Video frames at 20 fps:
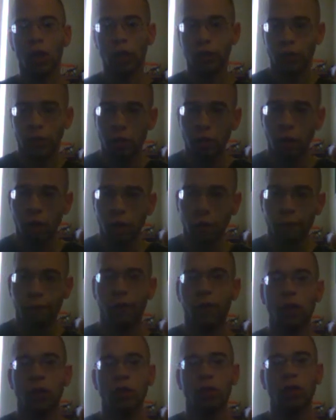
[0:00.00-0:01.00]
a sunken
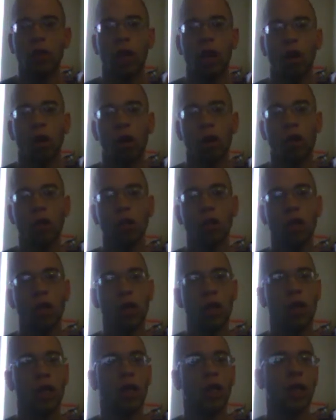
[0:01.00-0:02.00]
feeling to their heart.
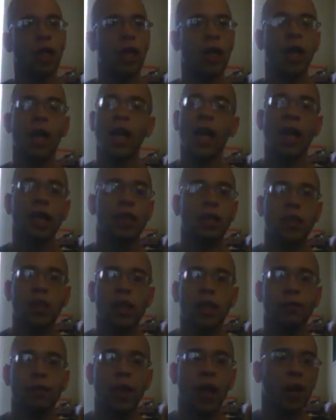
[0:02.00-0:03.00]
It just
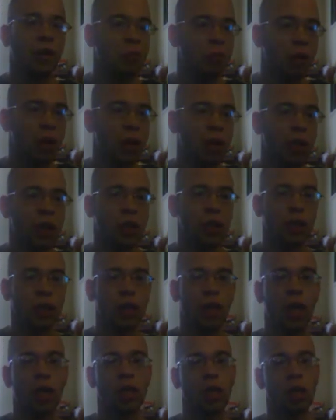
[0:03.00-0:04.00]
left everyone
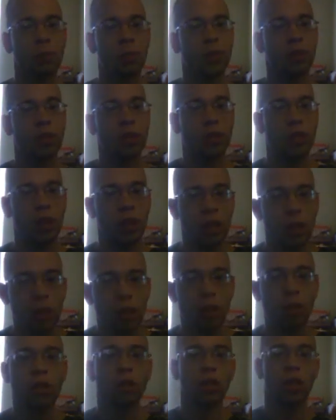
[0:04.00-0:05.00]
a little bit in
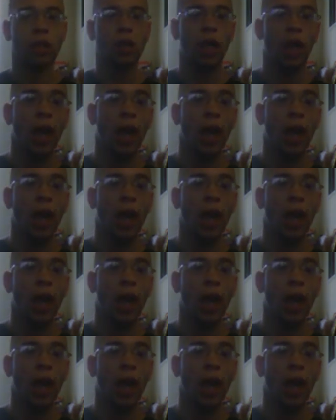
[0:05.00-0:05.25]
tears and